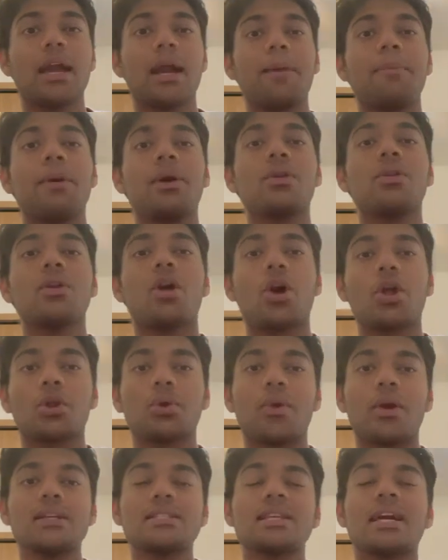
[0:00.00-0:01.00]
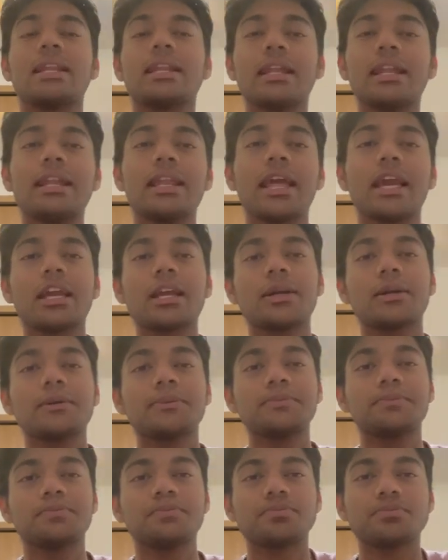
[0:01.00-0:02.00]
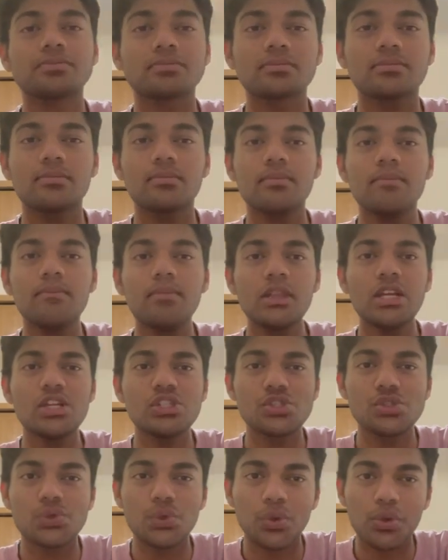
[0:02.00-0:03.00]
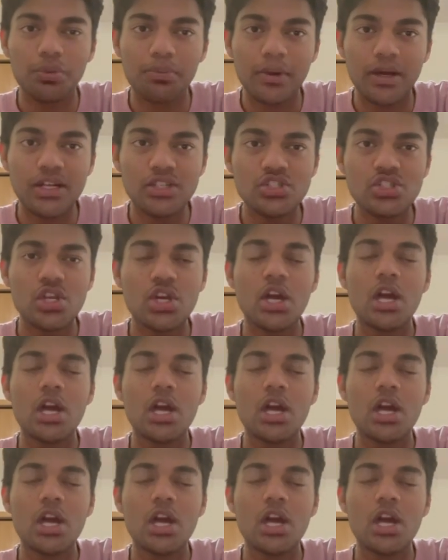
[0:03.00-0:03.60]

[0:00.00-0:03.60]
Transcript: about norquest i didn't like shoot much